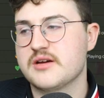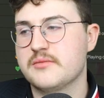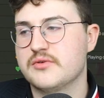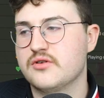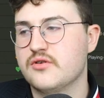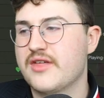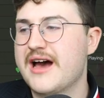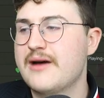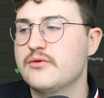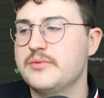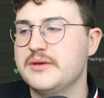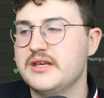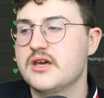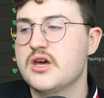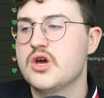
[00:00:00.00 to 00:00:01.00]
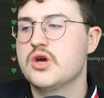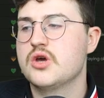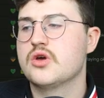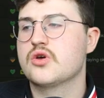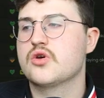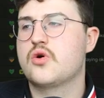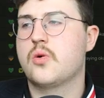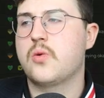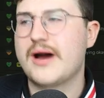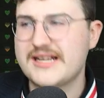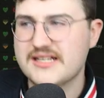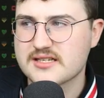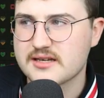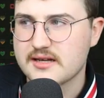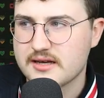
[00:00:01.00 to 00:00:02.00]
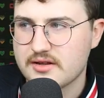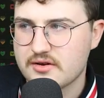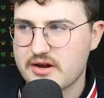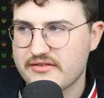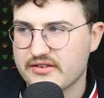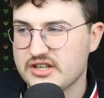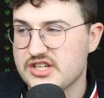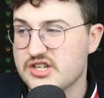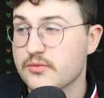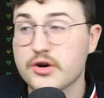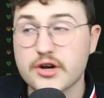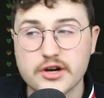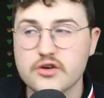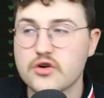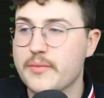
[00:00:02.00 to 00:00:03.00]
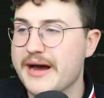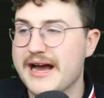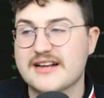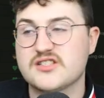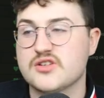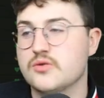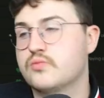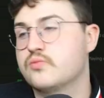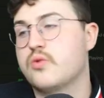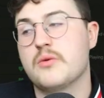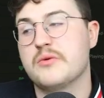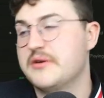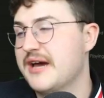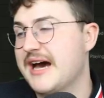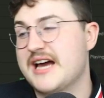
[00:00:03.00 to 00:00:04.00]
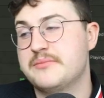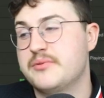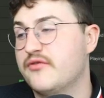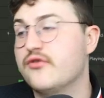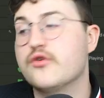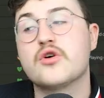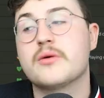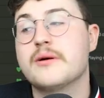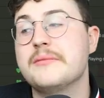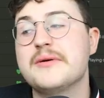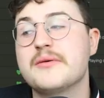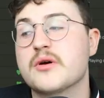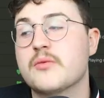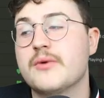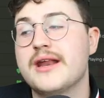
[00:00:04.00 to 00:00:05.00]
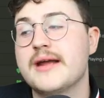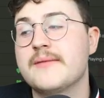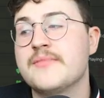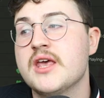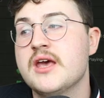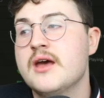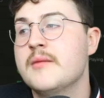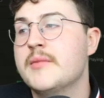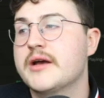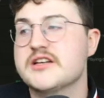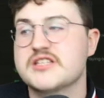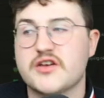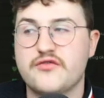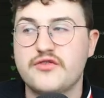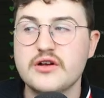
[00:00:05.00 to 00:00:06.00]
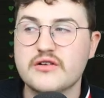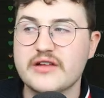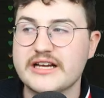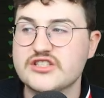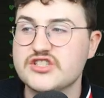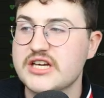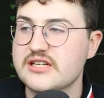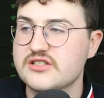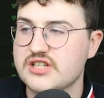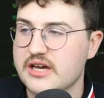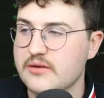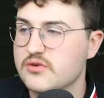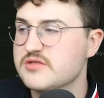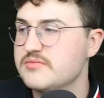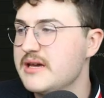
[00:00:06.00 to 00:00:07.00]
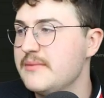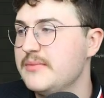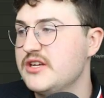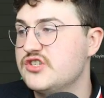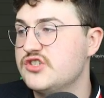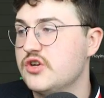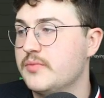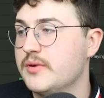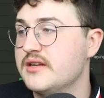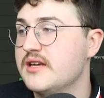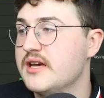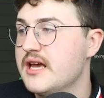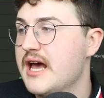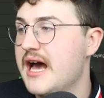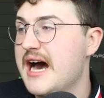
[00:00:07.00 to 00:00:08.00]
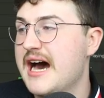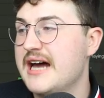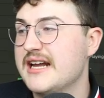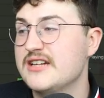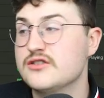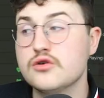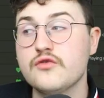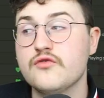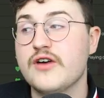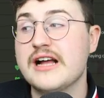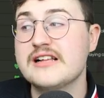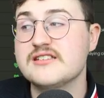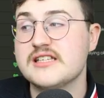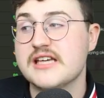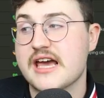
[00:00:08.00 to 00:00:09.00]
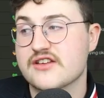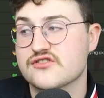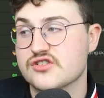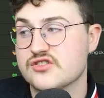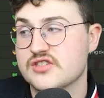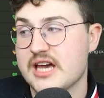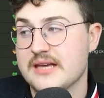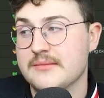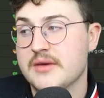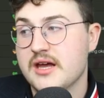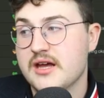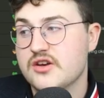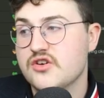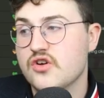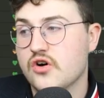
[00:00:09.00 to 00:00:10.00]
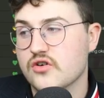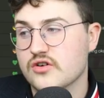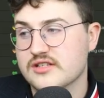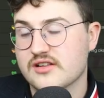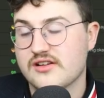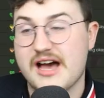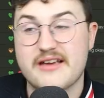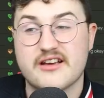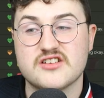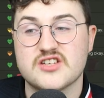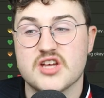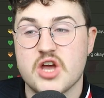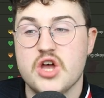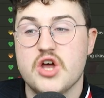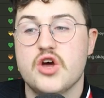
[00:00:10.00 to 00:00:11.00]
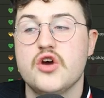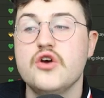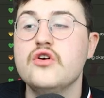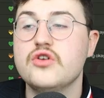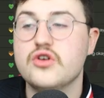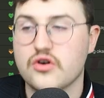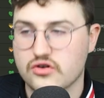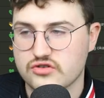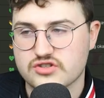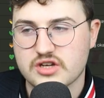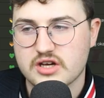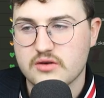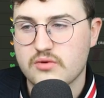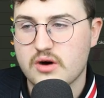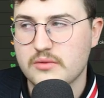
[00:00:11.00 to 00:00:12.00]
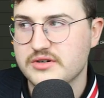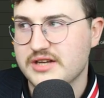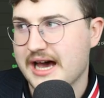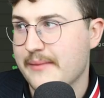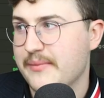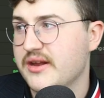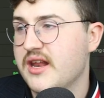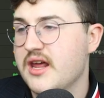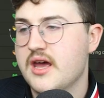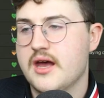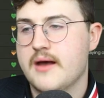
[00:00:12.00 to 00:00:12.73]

down below. That would be quite the revelation. We're going to go back to what we had before when we were winning, because I feel like changing it was maybe stupid, and I don't fancy extra time, not going to lie, because who knows what would happen.